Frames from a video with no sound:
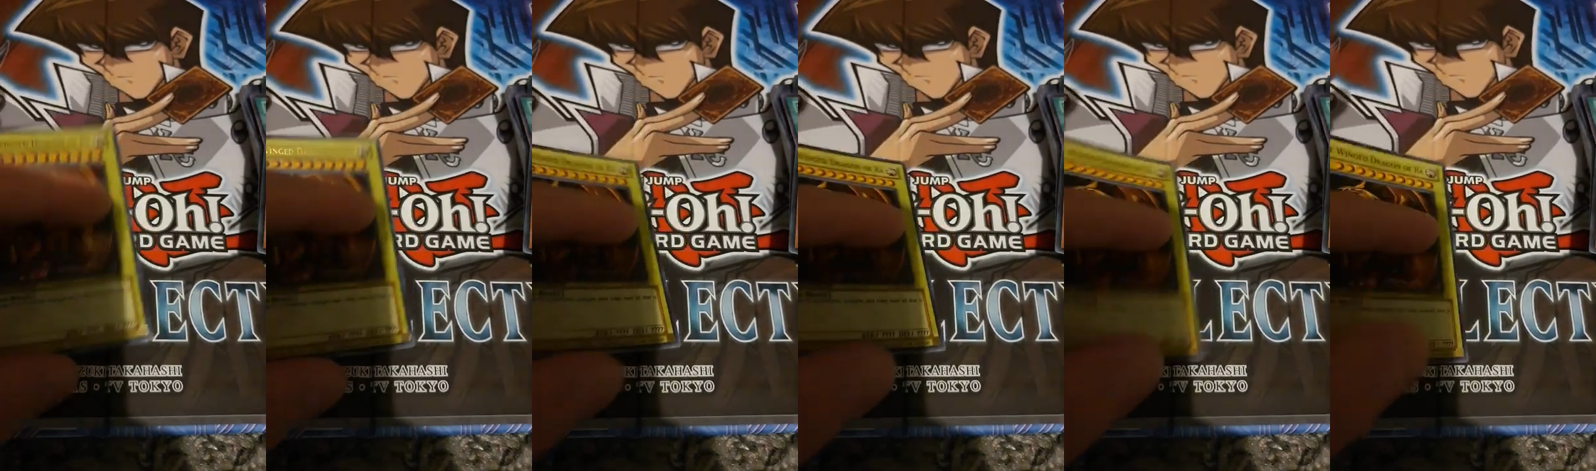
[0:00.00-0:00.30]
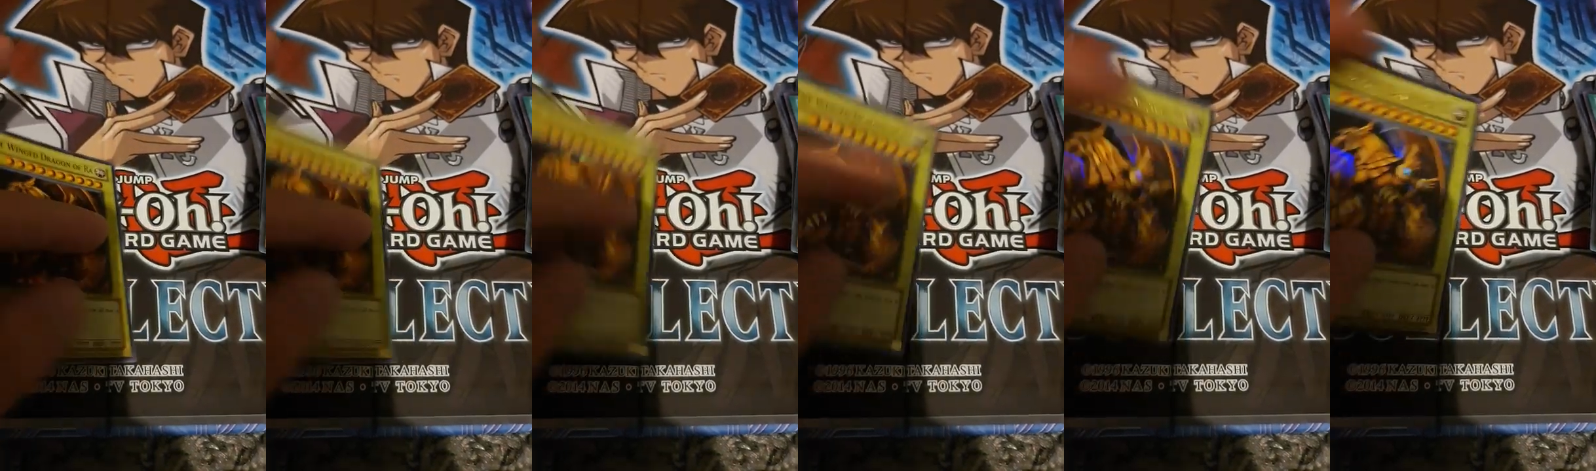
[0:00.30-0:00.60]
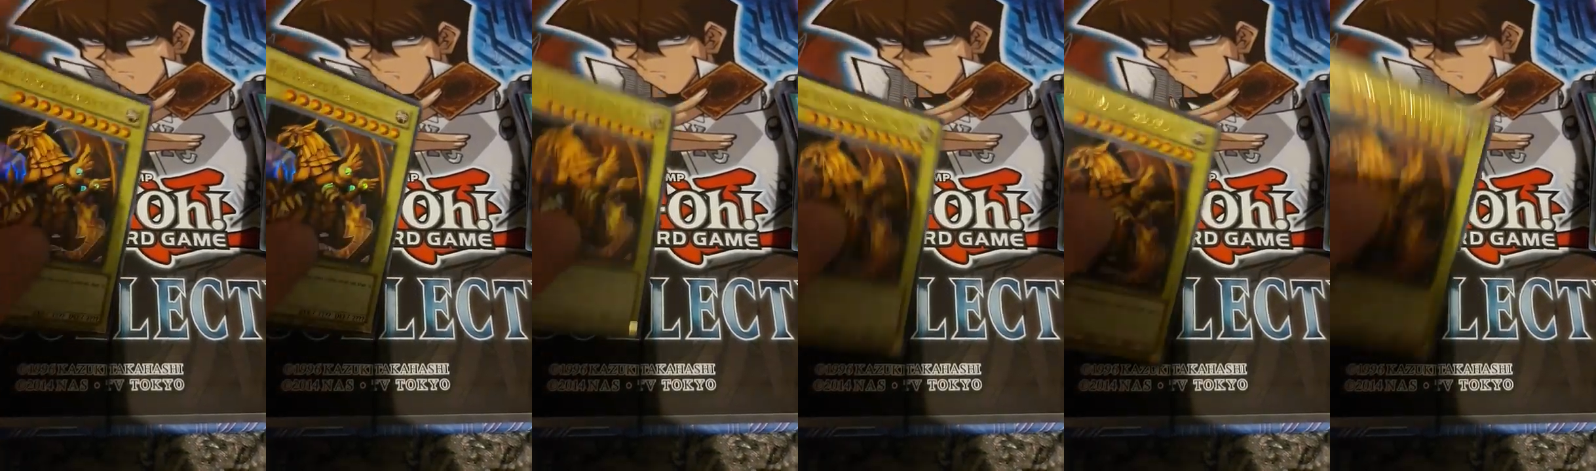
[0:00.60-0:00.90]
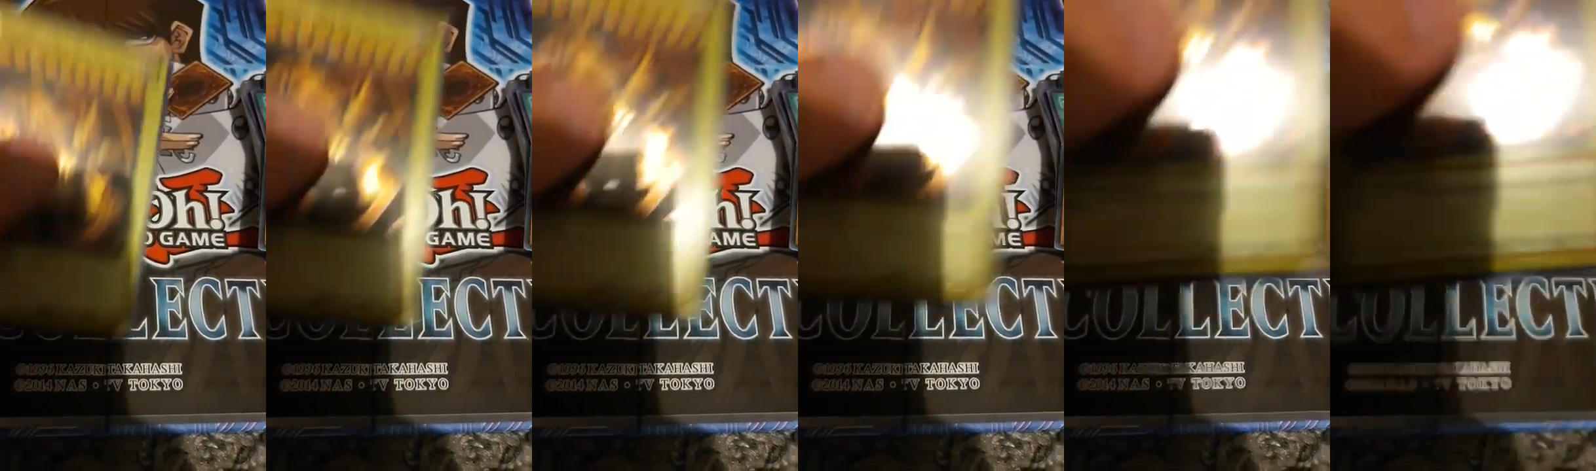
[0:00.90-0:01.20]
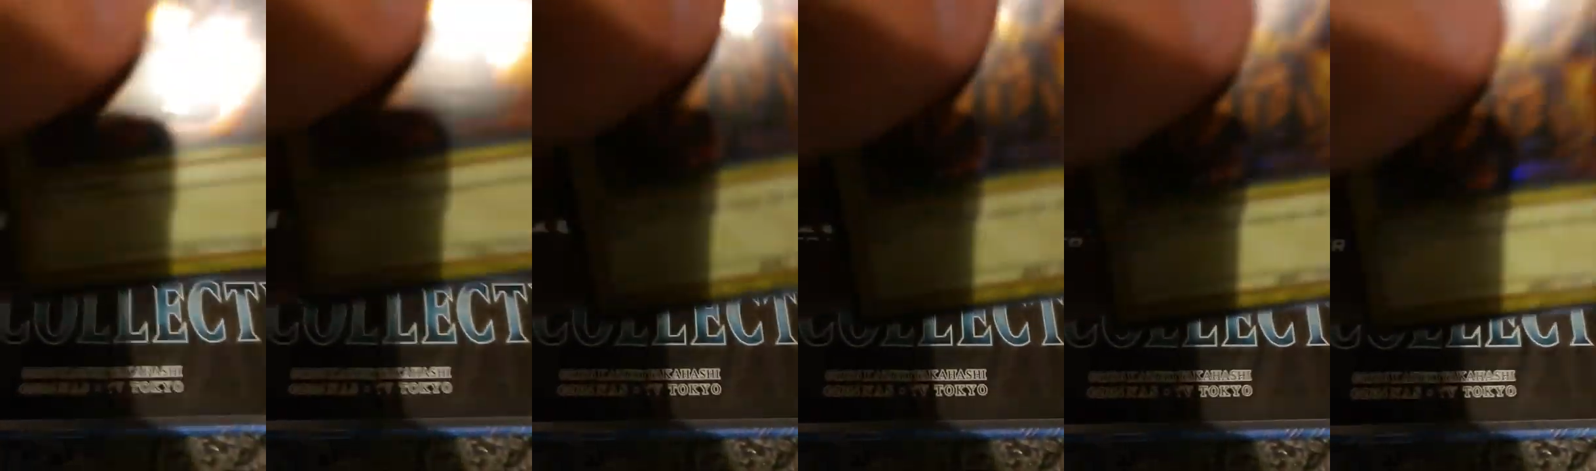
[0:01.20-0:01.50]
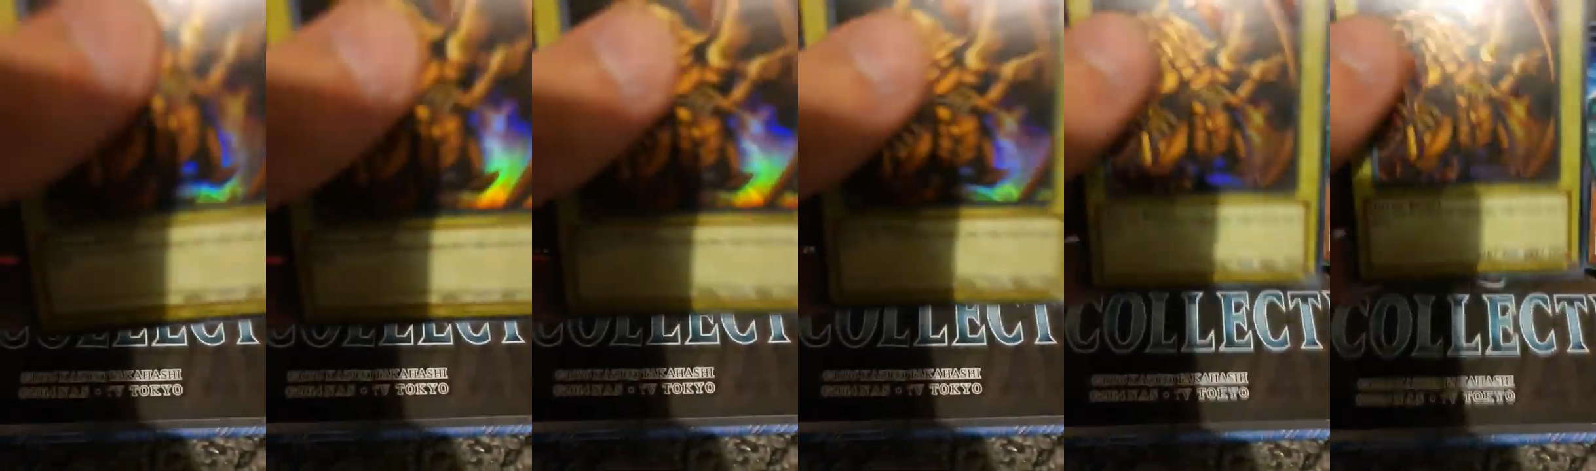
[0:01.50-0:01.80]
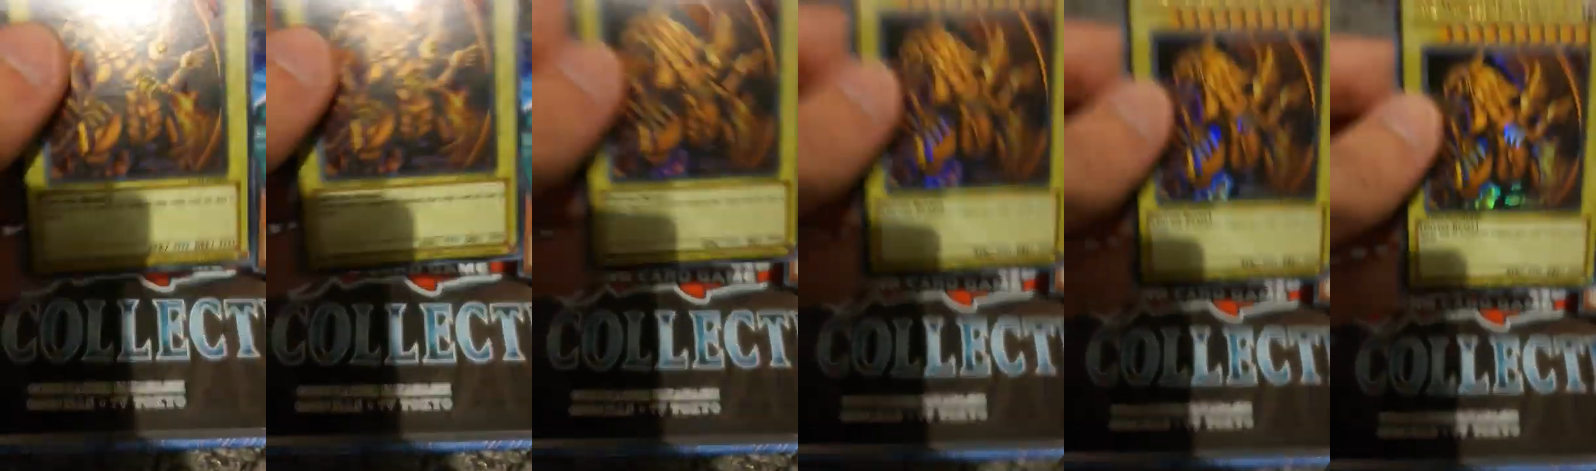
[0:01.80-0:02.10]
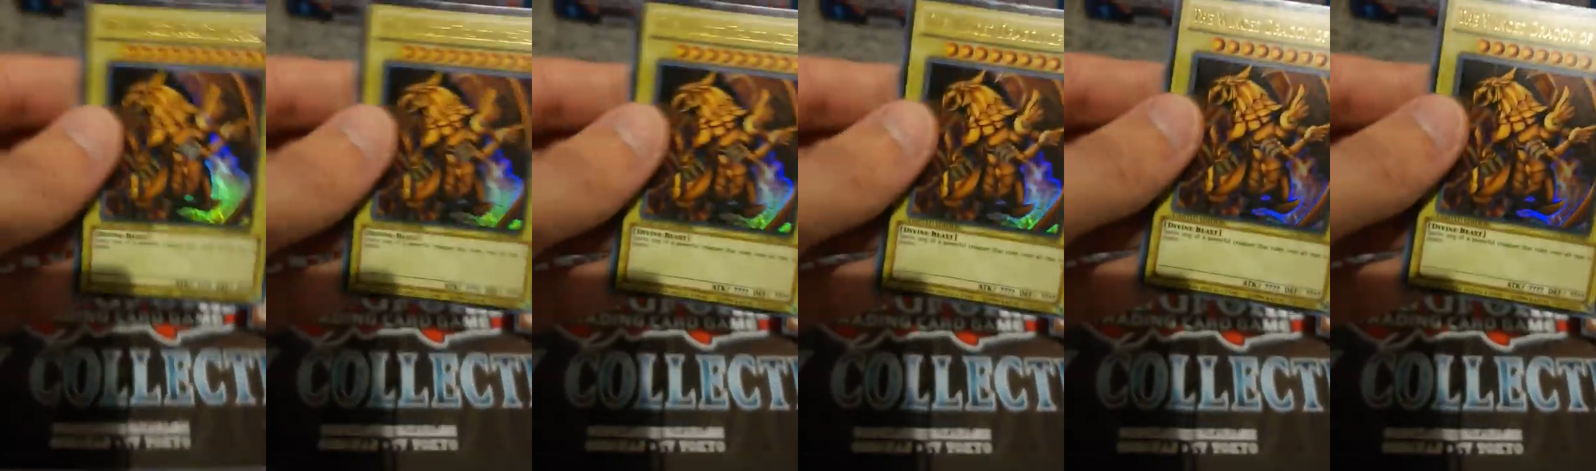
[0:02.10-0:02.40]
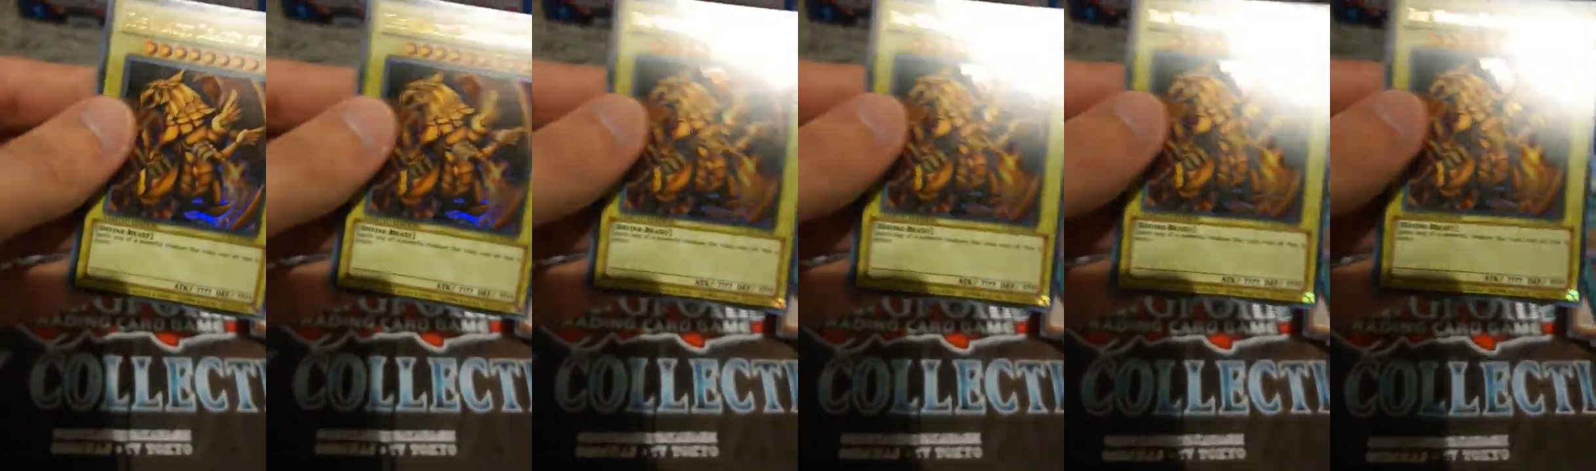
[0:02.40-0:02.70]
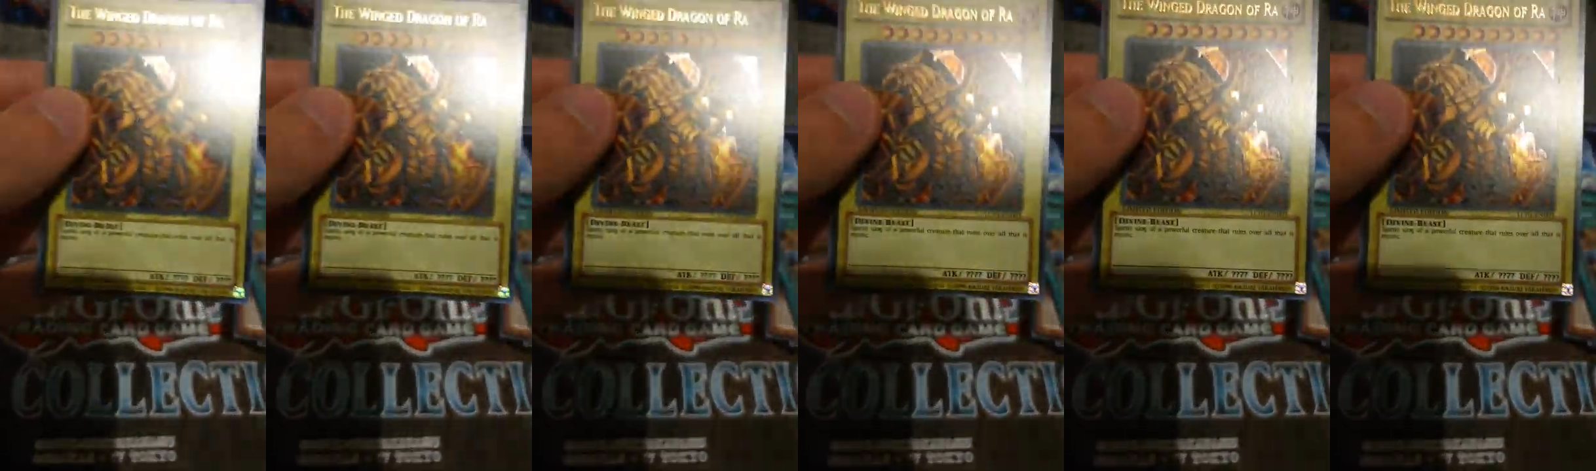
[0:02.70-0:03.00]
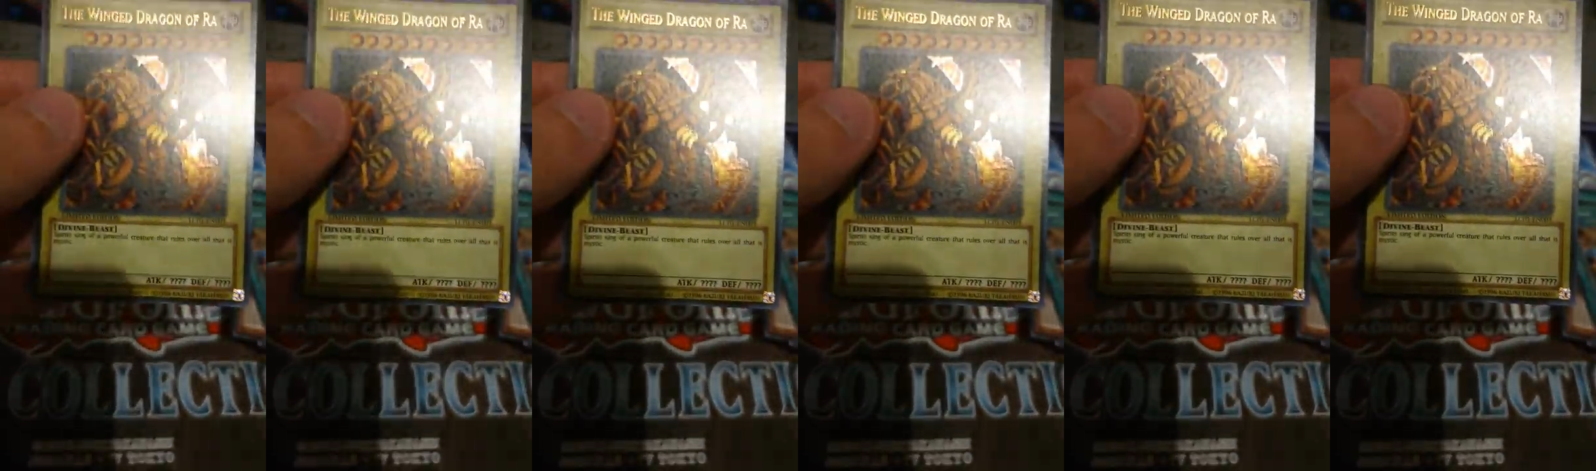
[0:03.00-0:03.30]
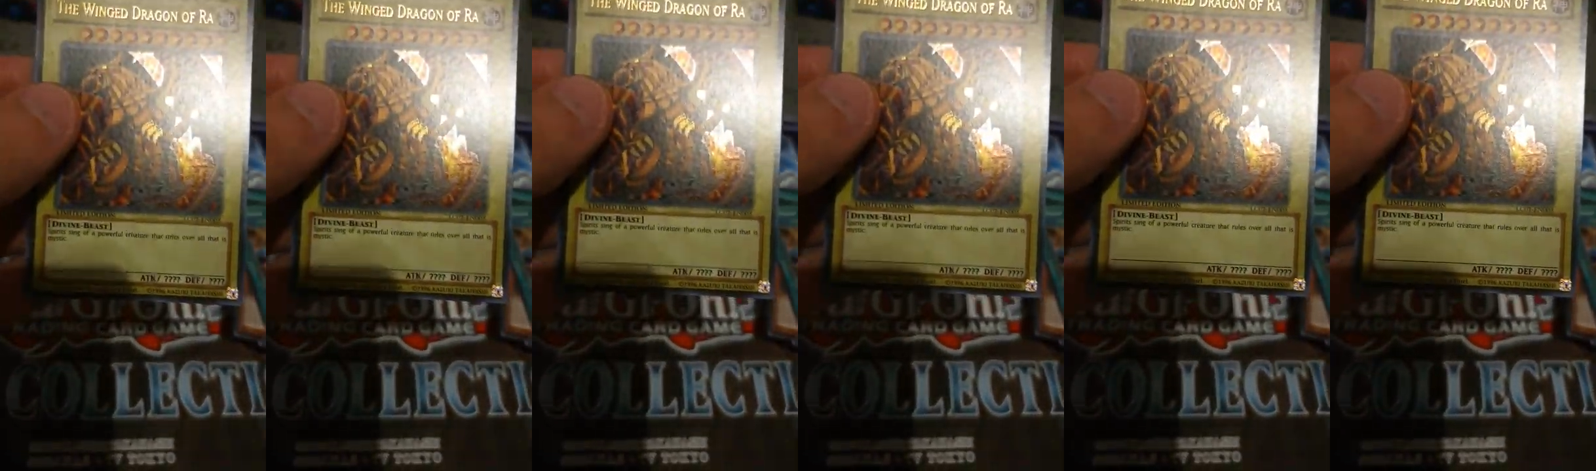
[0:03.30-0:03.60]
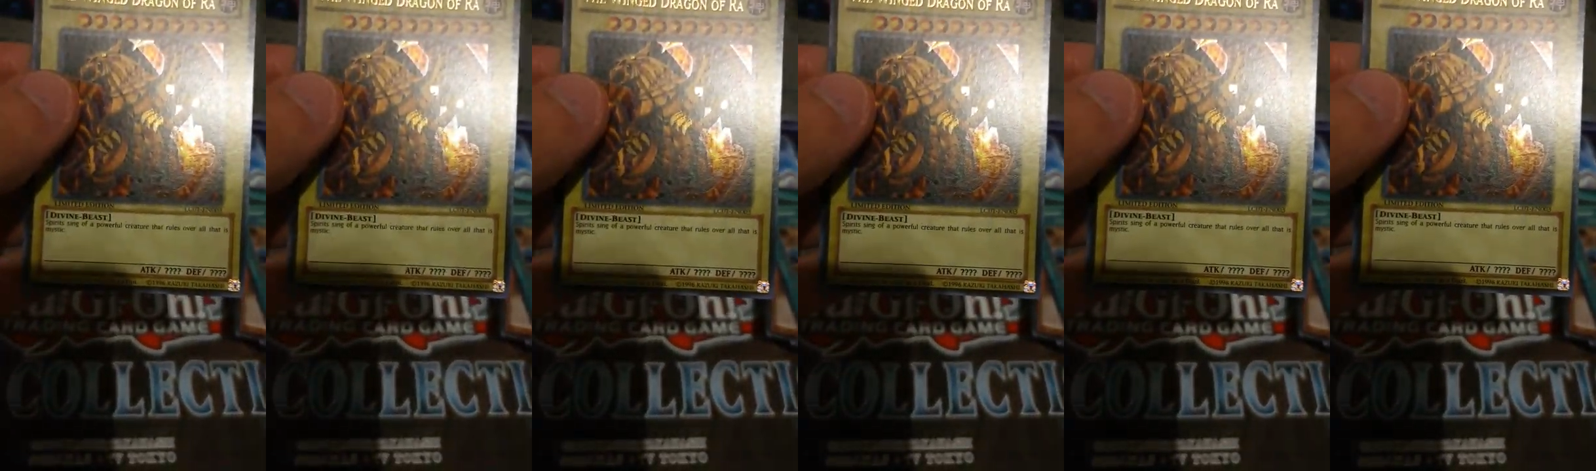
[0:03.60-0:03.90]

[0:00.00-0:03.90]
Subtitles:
No face is visible, so there are no lips to read.